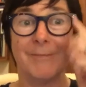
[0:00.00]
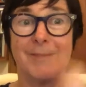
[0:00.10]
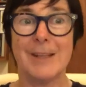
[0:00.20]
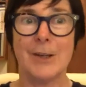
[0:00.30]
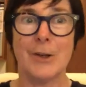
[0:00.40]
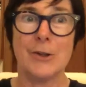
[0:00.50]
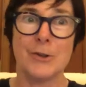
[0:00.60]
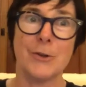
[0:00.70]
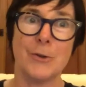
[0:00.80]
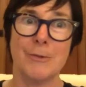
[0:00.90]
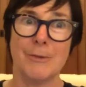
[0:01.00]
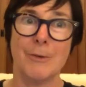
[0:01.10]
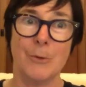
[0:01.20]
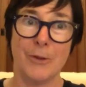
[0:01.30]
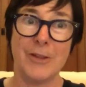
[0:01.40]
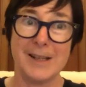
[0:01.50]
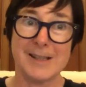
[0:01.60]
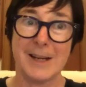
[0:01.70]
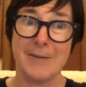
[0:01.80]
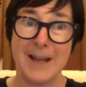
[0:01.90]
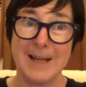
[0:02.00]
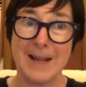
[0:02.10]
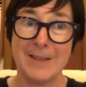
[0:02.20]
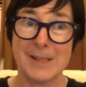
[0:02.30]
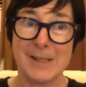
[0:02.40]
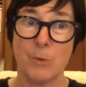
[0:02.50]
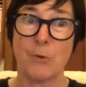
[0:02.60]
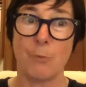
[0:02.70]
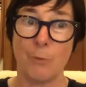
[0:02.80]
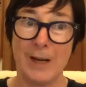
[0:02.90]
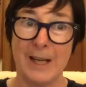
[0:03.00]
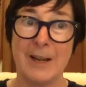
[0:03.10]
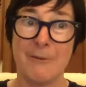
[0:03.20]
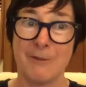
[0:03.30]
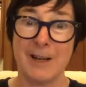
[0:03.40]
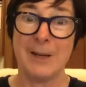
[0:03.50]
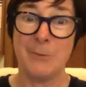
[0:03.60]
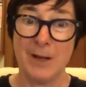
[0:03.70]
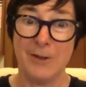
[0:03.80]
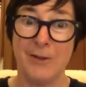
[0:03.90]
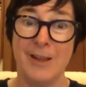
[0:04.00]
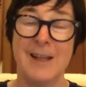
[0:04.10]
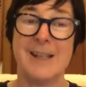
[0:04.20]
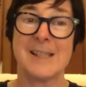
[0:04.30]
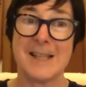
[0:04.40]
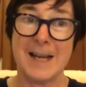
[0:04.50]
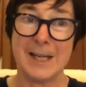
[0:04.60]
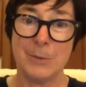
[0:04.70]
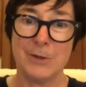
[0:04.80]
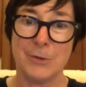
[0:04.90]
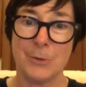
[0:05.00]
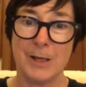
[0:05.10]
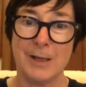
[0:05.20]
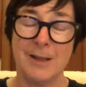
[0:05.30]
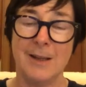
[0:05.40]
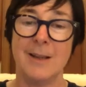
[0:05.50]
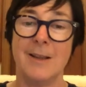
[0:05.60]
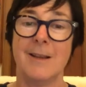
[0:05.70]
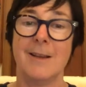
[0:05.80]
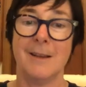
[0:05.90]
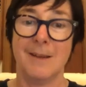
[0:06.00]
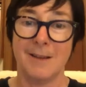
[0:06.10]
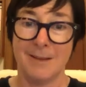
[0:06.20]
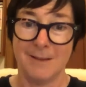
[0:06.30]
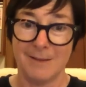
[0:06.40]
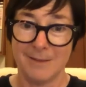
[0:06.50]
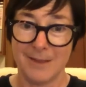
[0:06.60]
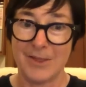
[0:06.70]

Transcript: you've got to do all the things that I've laid out in this book really, really well, starting with doing the